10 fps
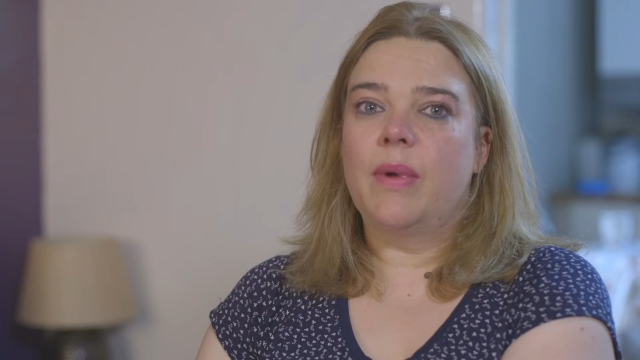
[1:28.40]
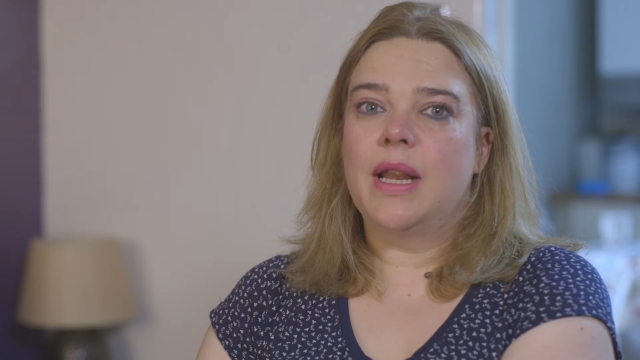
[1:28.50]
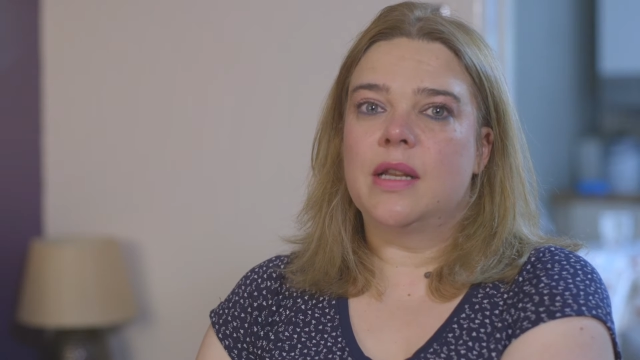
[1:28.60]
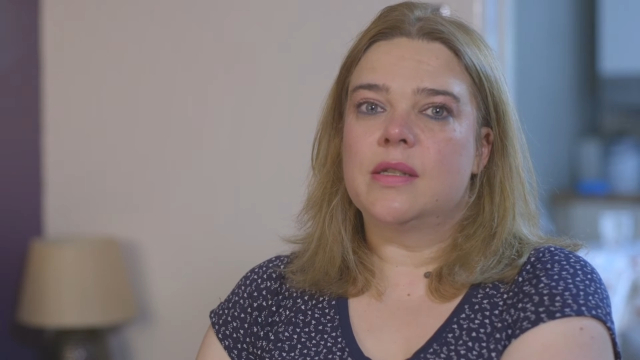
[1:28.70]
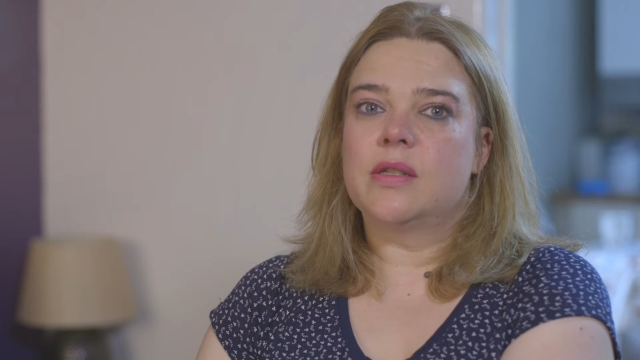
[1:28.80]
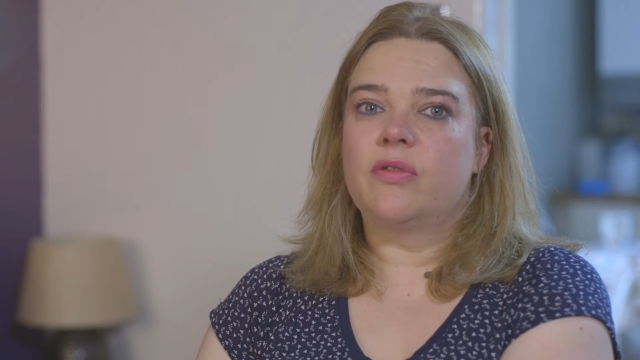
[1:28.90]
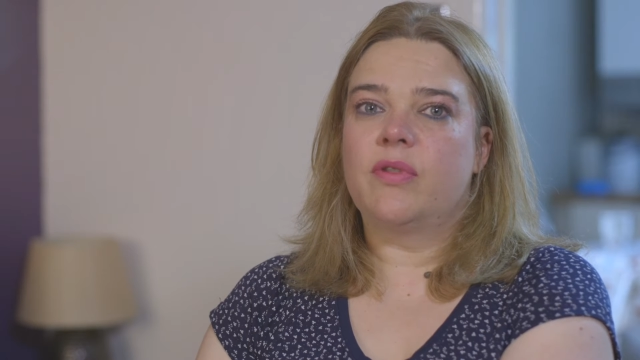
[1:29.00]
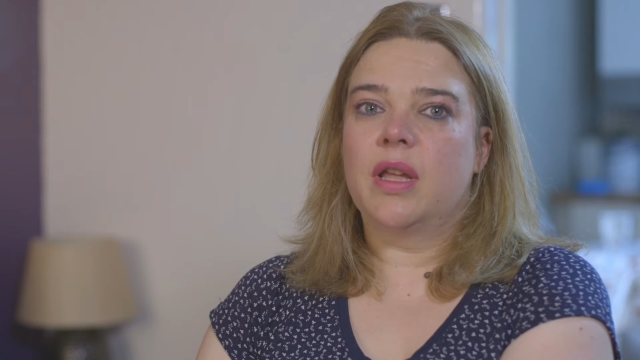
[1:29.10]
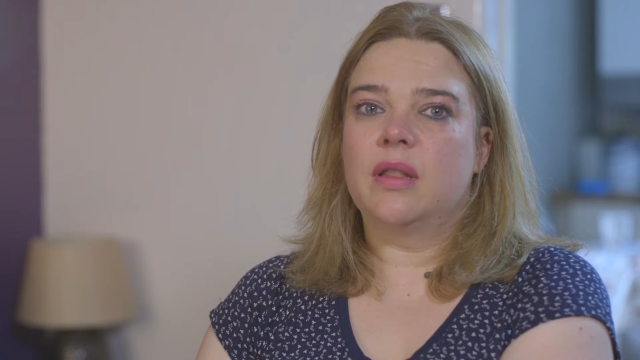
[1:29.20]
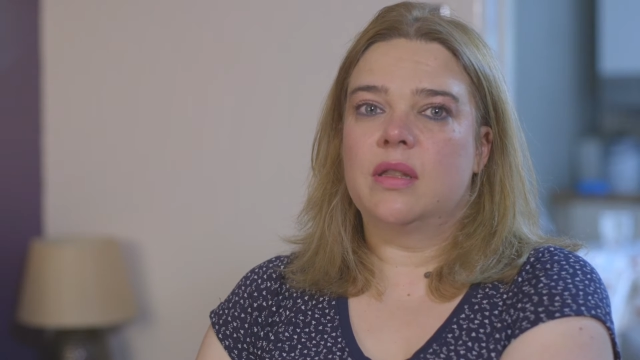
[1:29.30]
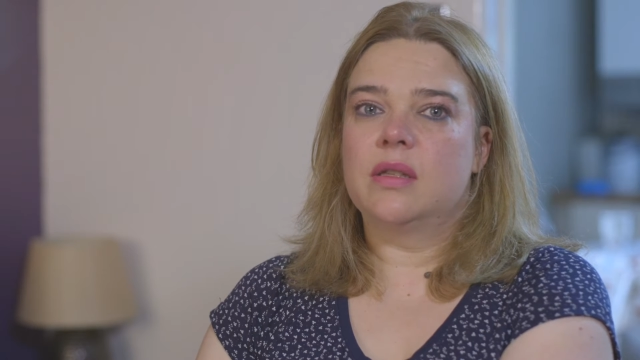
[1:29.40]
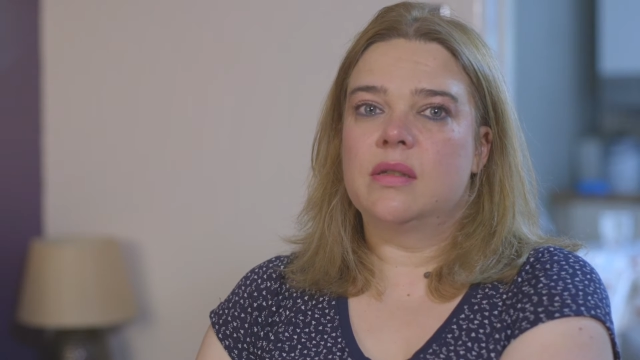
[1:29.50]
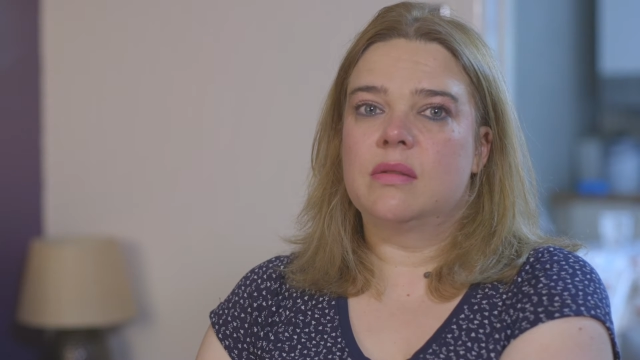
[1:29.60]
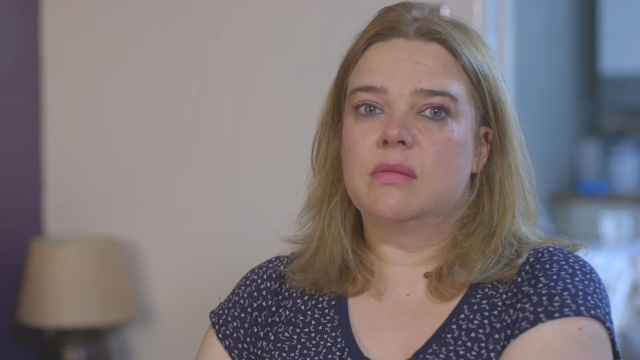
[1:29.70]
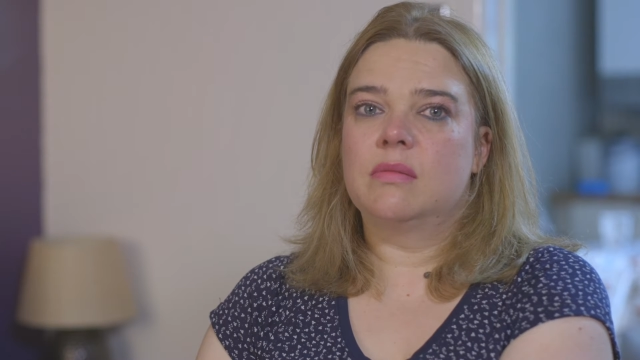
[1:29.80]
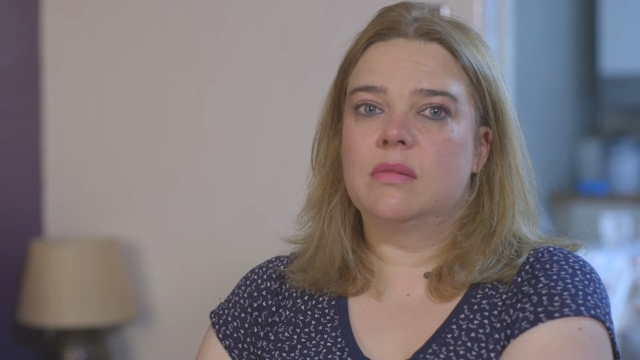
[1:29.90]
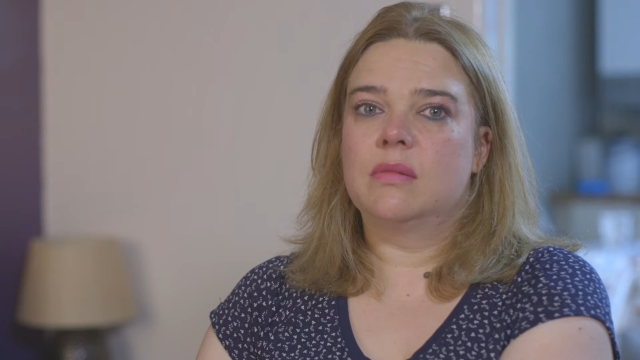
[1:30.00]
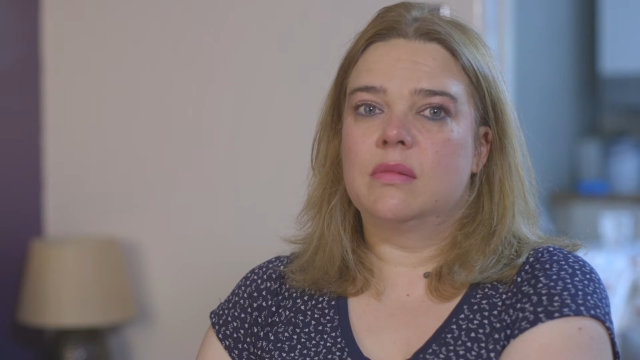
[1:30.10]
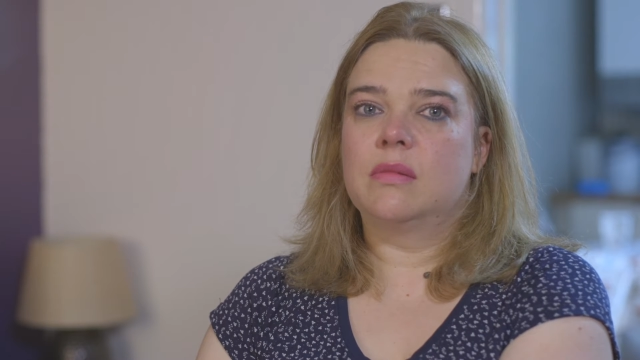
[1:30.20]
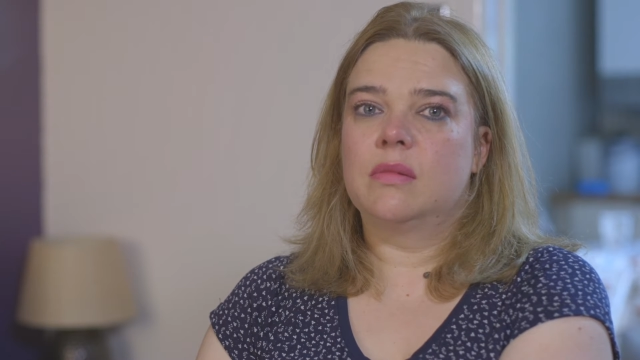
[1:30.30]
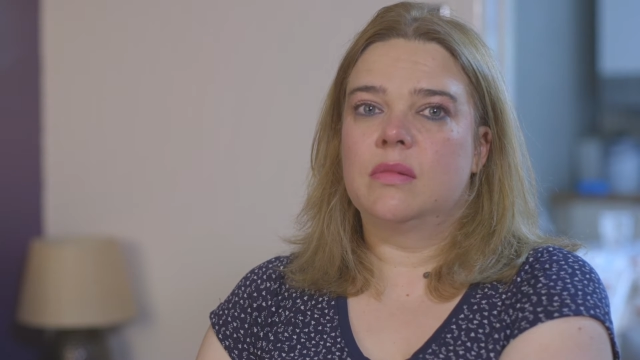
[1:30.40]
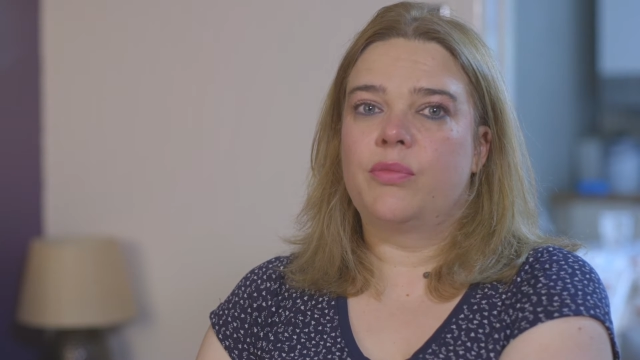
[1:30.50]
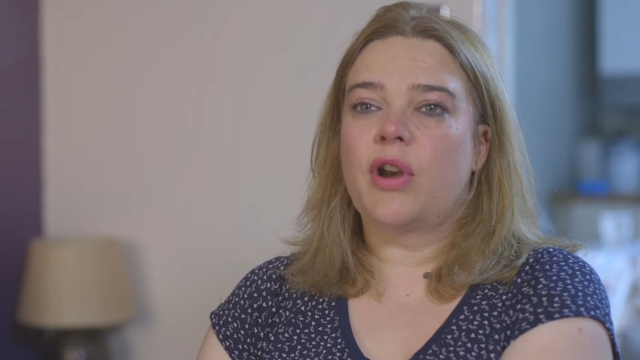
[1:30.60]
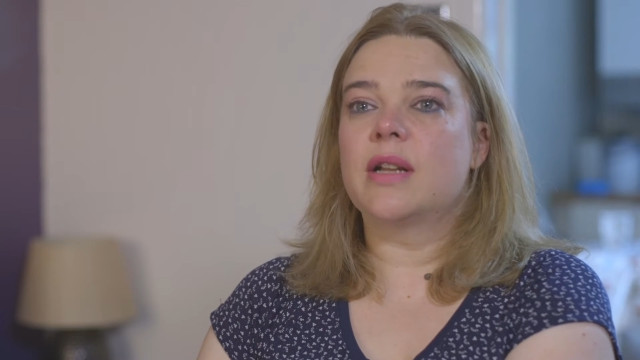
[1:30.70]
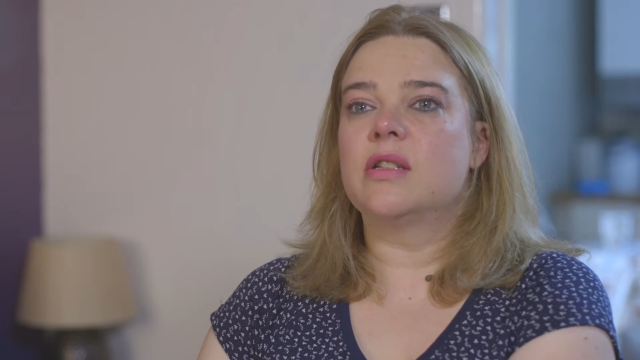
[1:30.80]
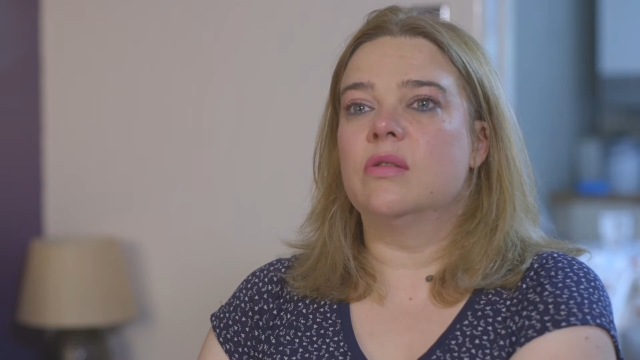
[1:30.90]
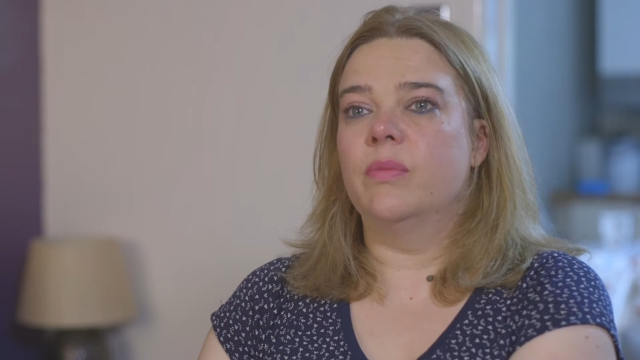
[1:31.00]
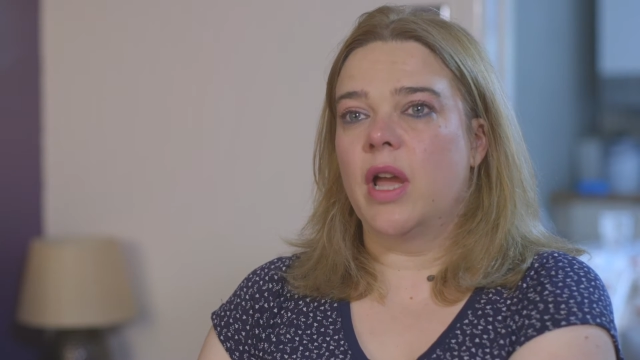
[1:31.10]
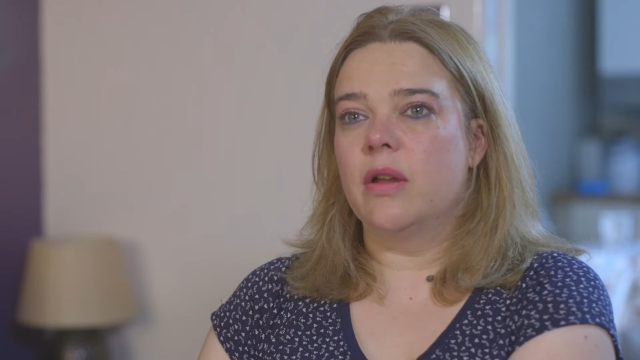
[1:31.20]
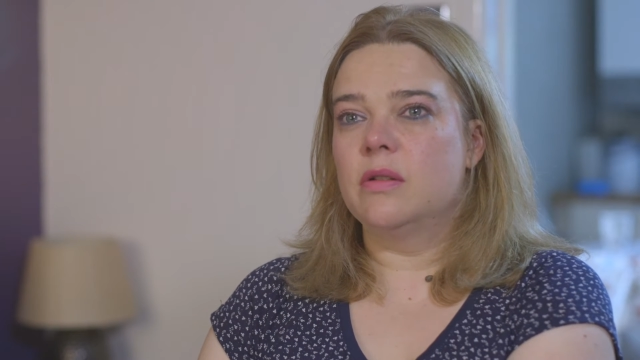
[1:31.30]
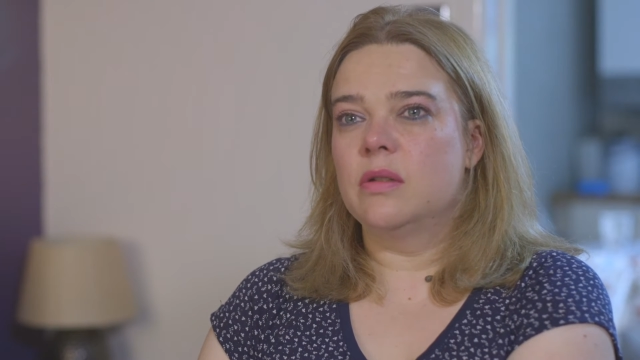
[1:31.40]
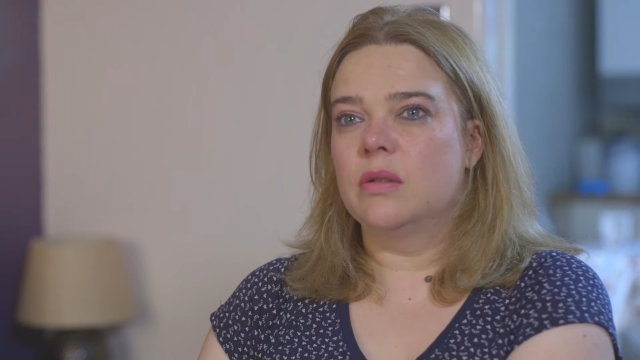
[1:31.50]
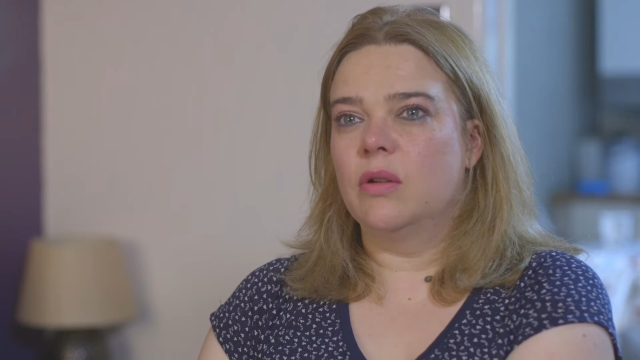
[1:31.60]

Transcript: went into sort of like this practical mode